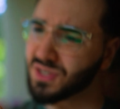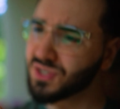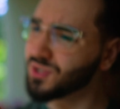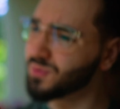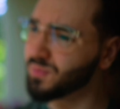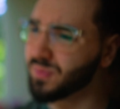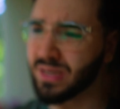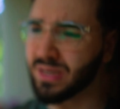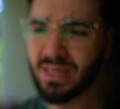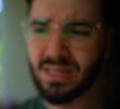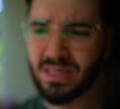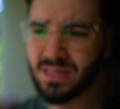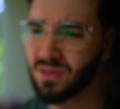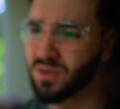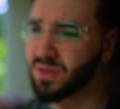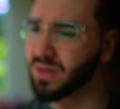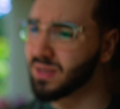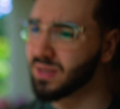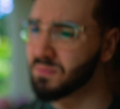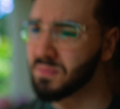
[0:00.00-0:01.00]
but it's
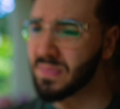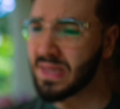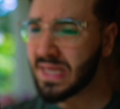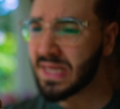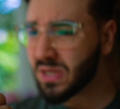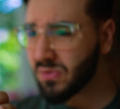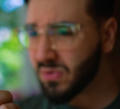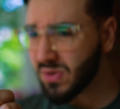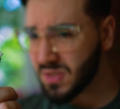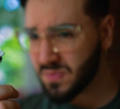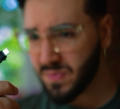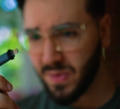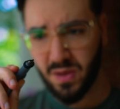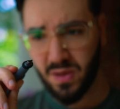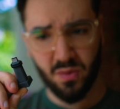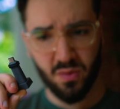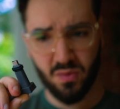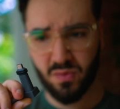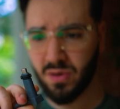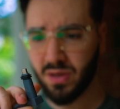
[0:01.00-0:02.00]
not a mini USB
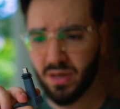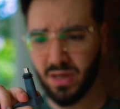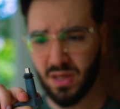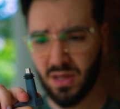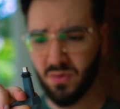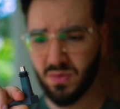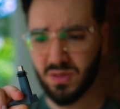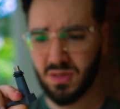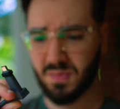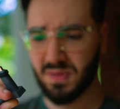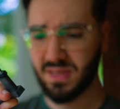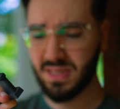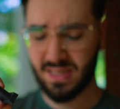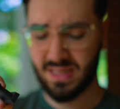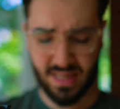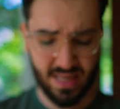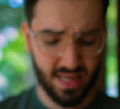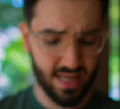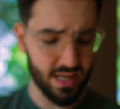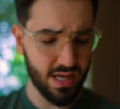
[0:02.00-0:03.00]
or not a
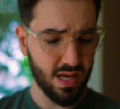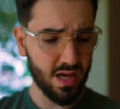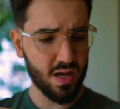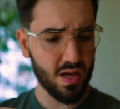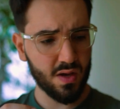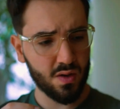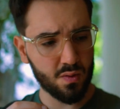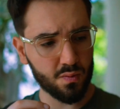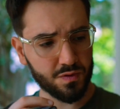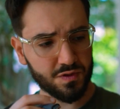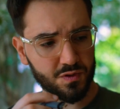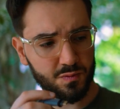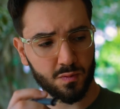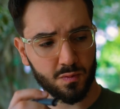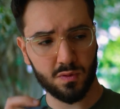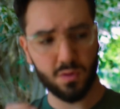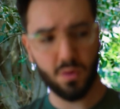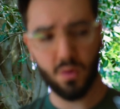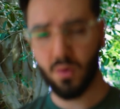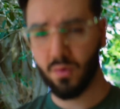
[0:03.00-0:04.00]
USB-C, which will
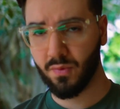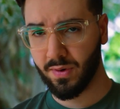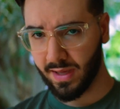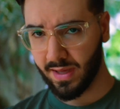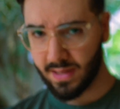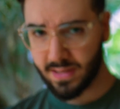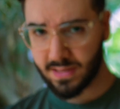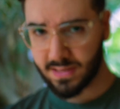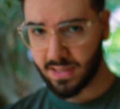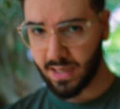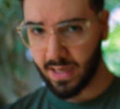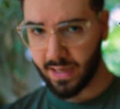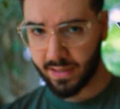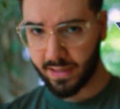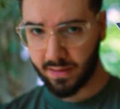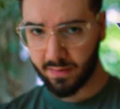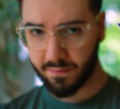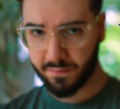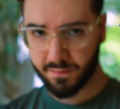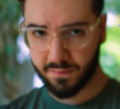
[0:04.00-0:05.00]
go inside
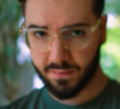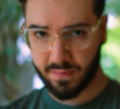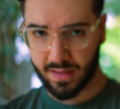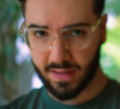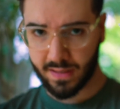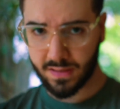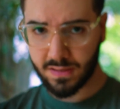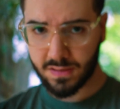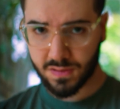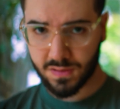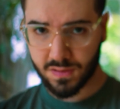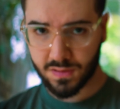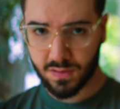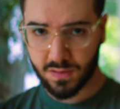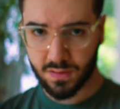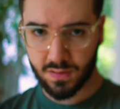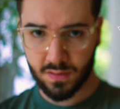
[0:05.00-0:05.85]
of this,